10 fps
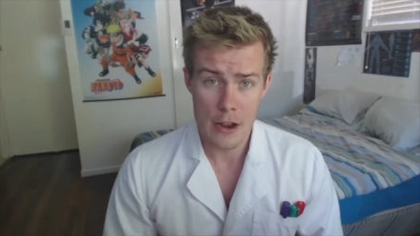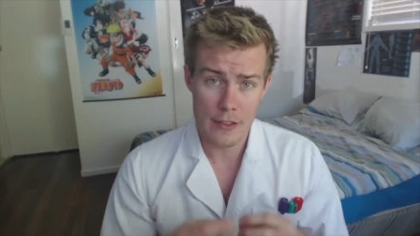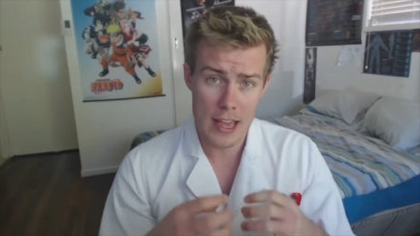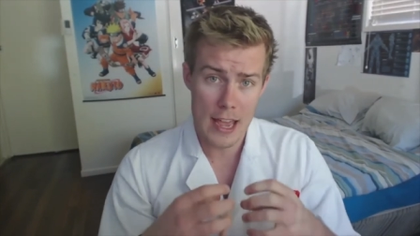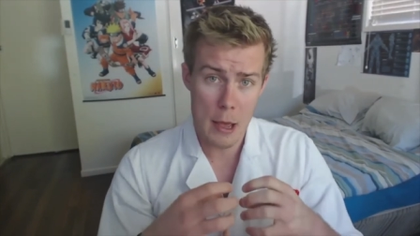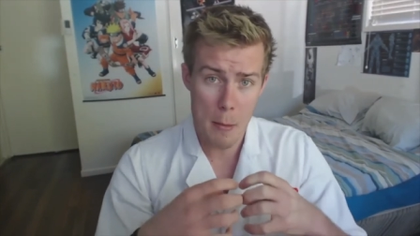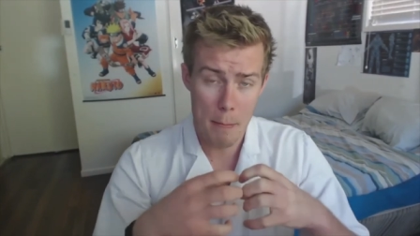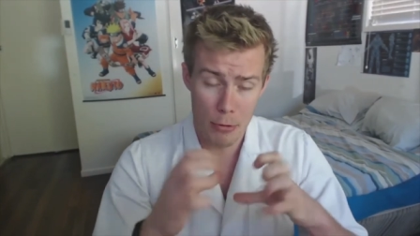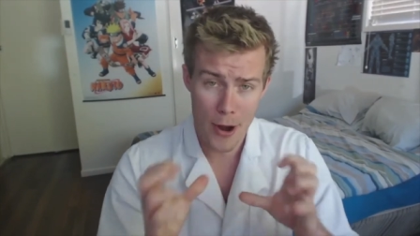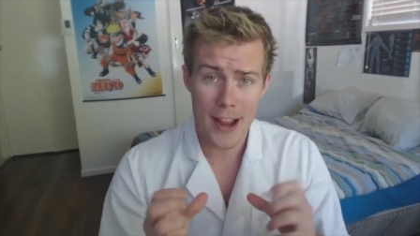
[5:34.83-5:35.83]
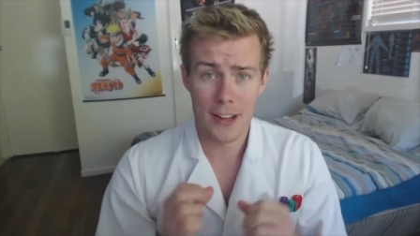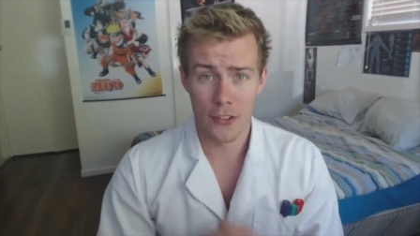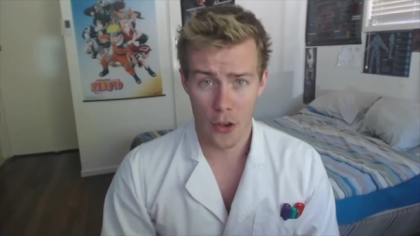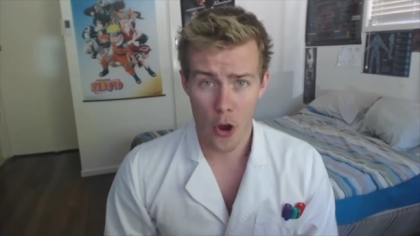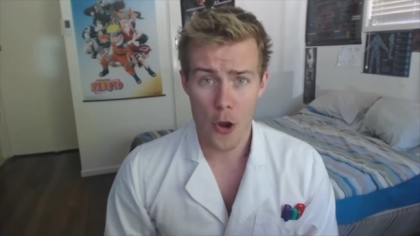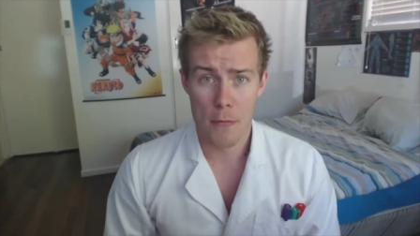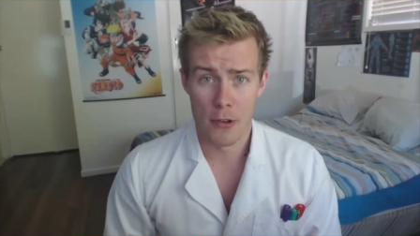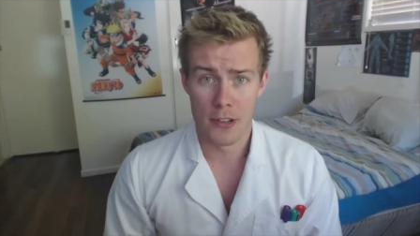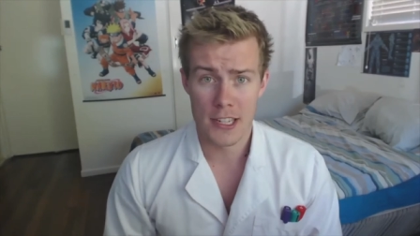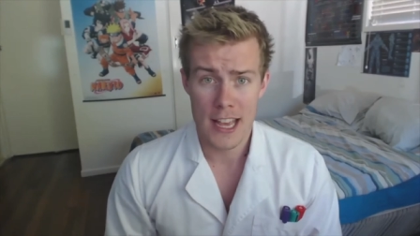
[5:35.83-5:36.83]
their brains
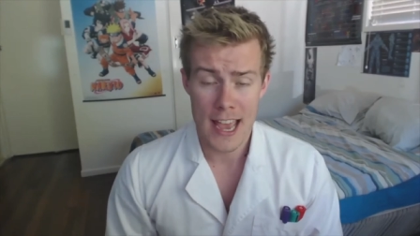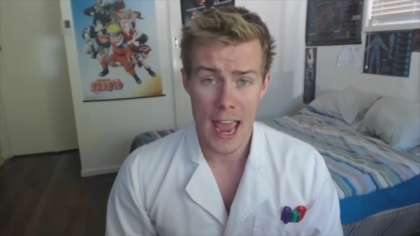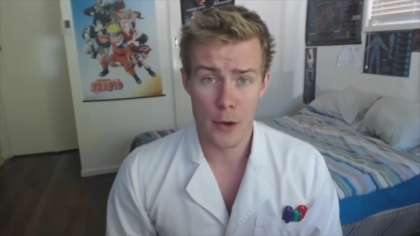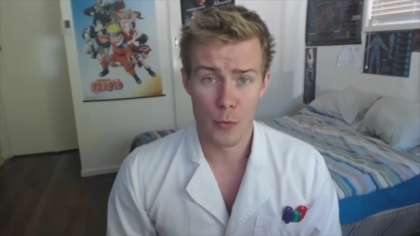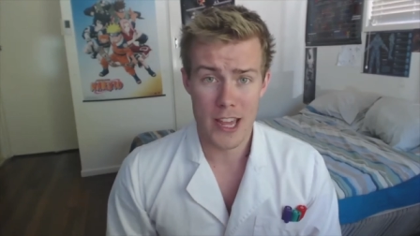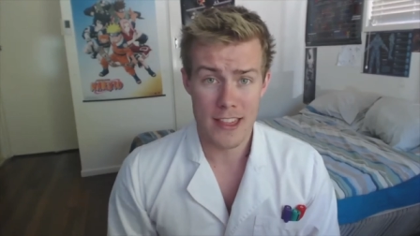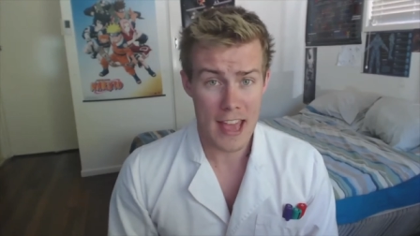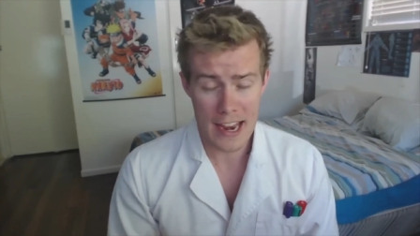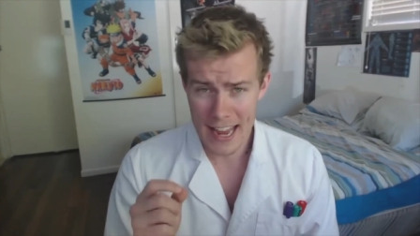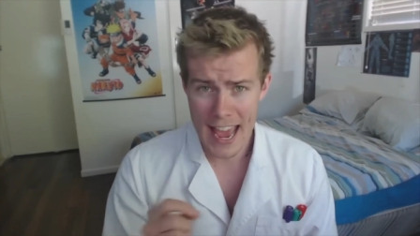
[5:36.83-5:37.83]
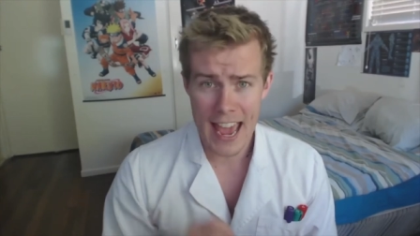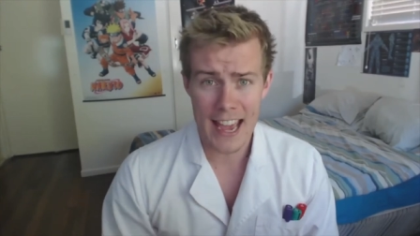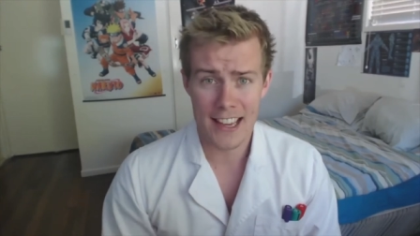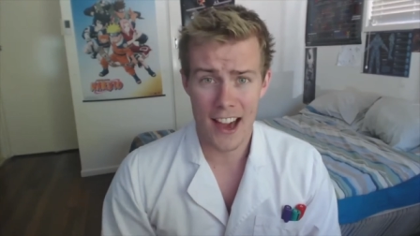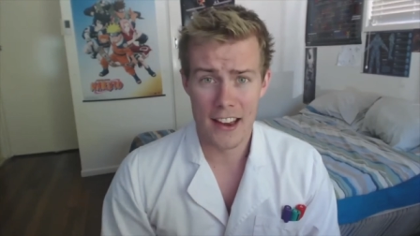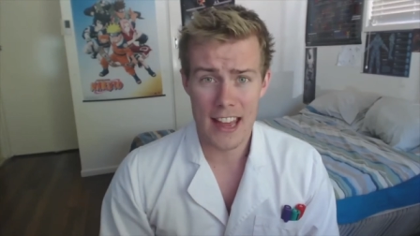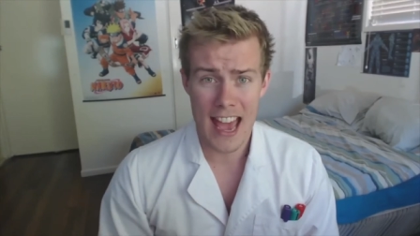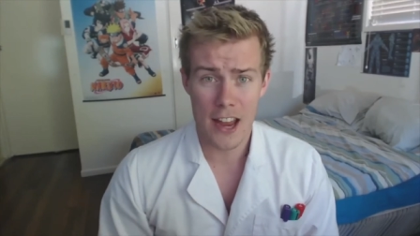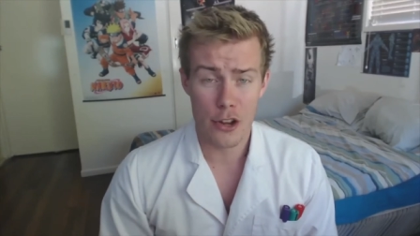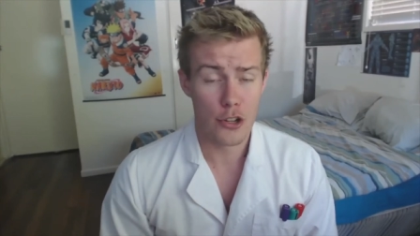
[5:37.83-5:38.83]
opened and with an air gun
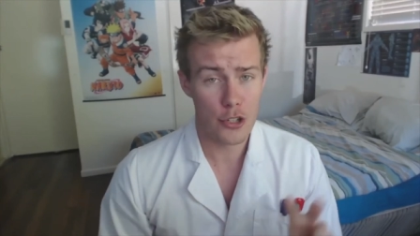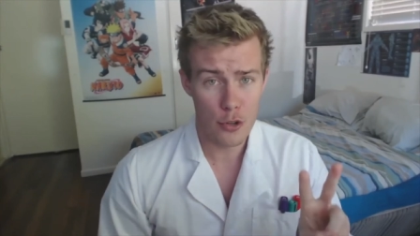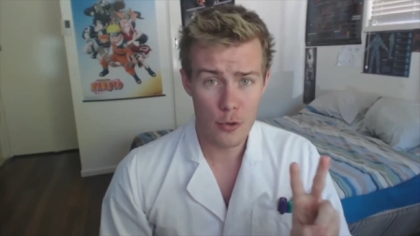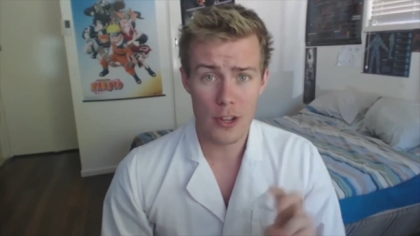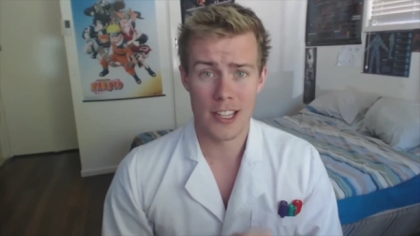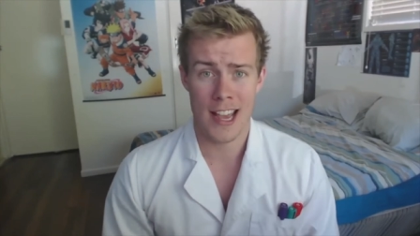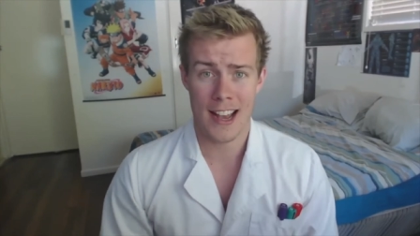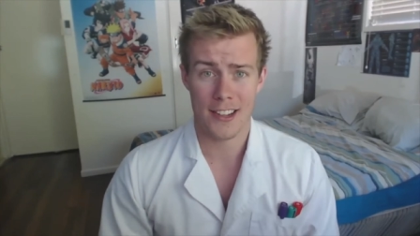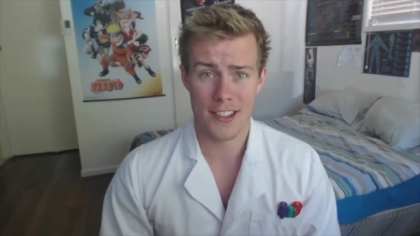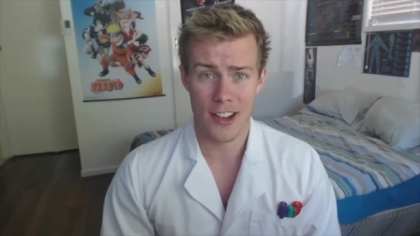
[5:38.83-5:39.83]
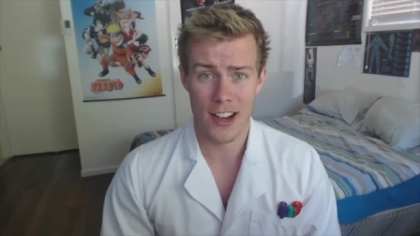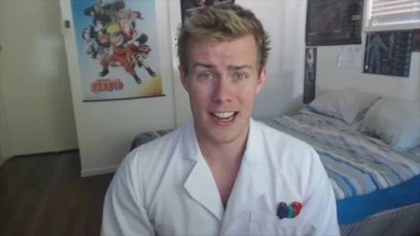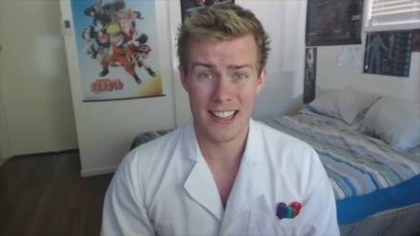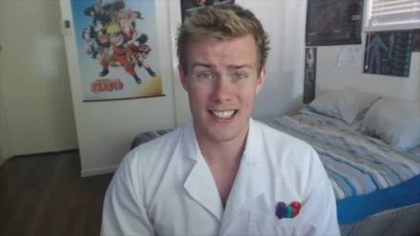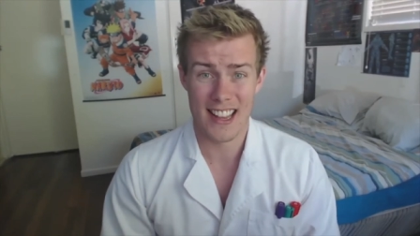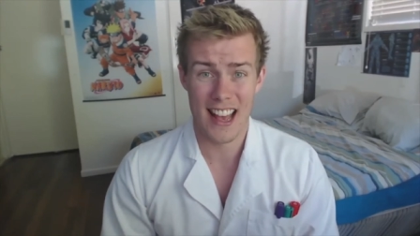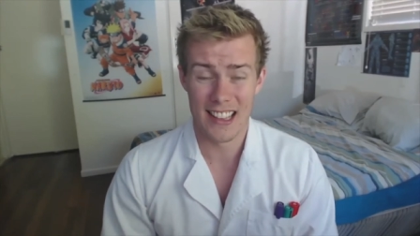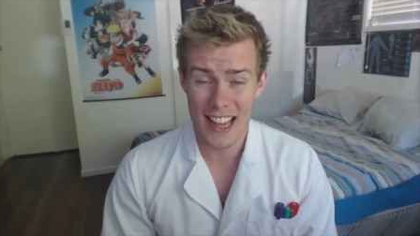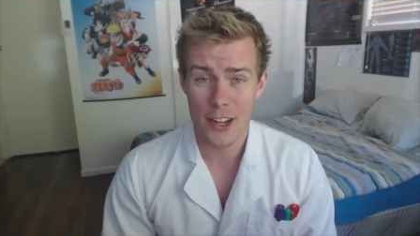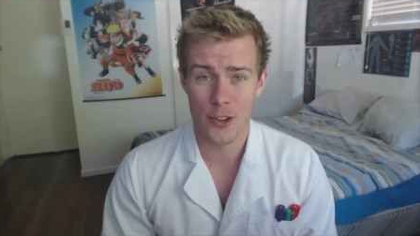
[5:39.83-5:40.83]
had two taxid's
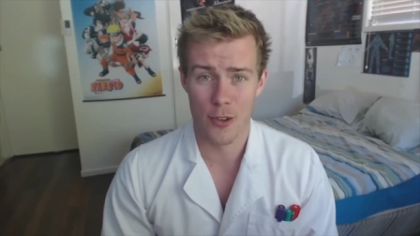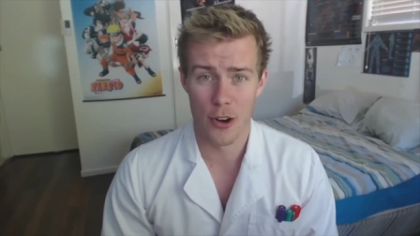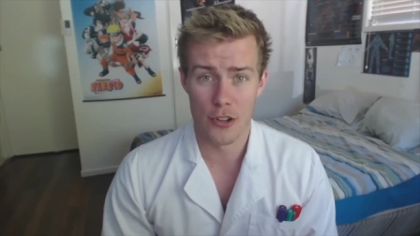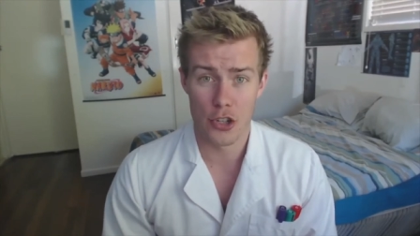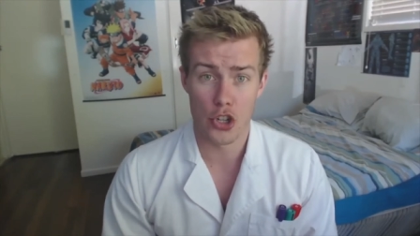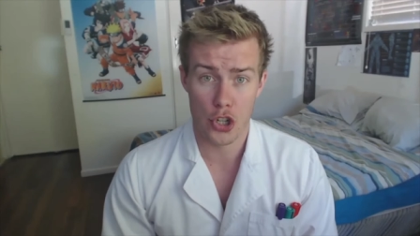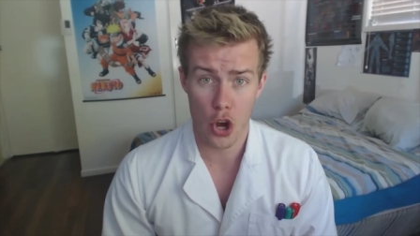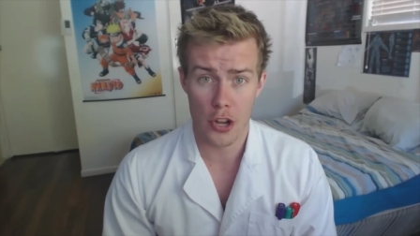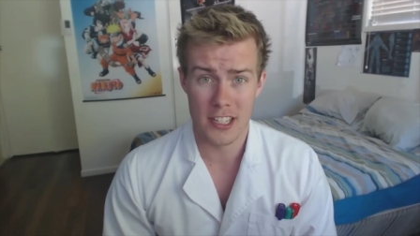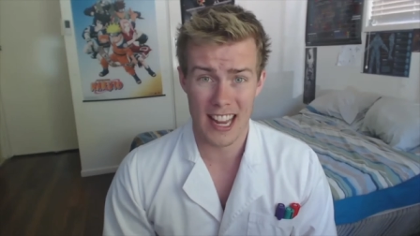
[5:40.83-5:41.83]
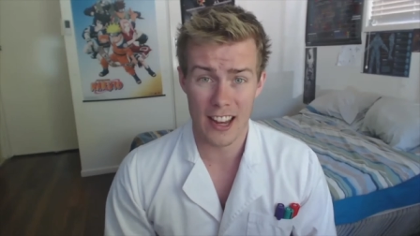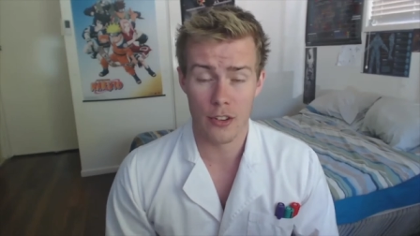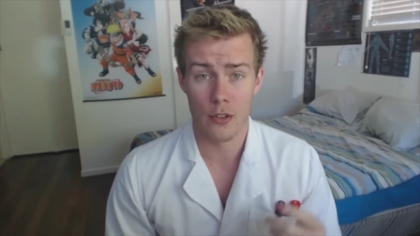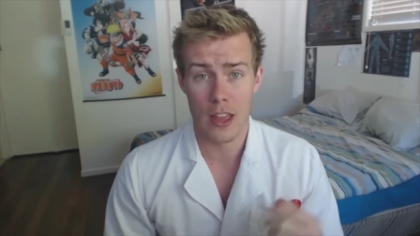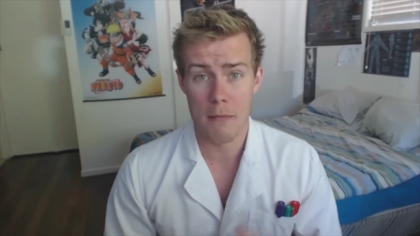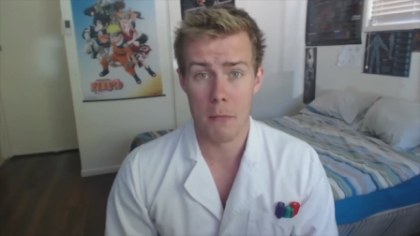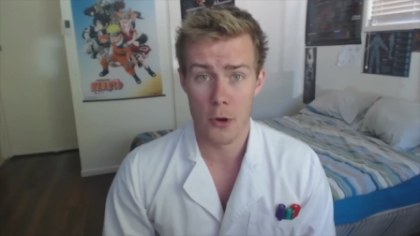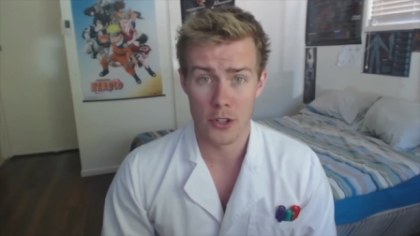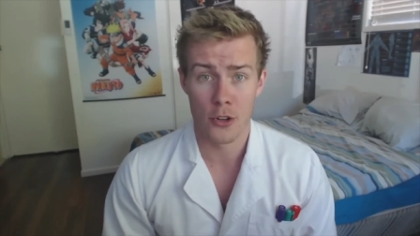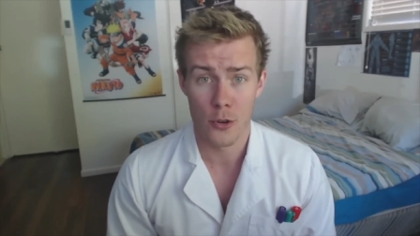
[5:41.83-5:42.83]
electrodes shot into their
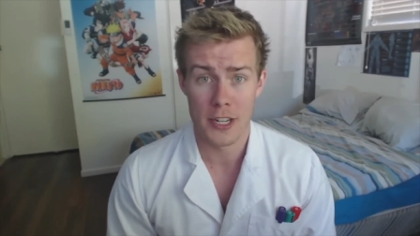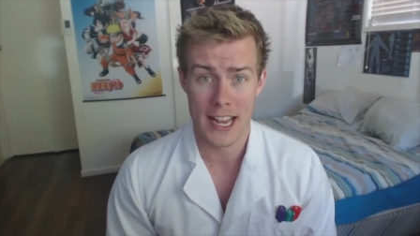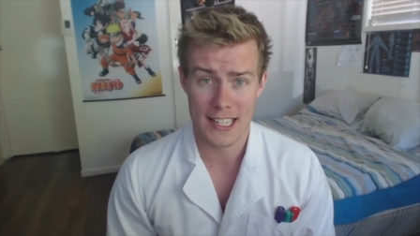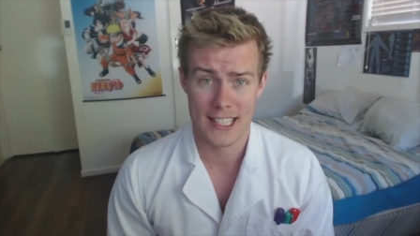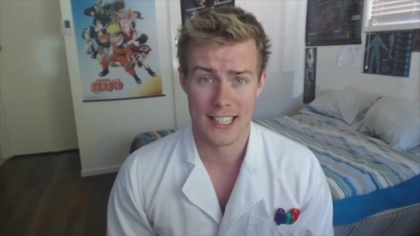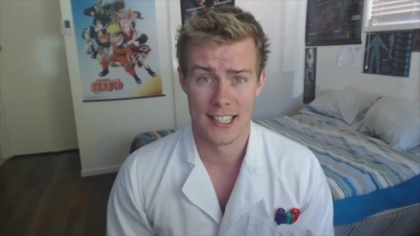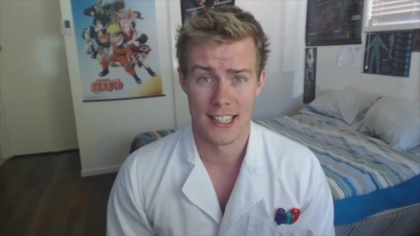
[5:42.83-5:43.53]
motor cortex.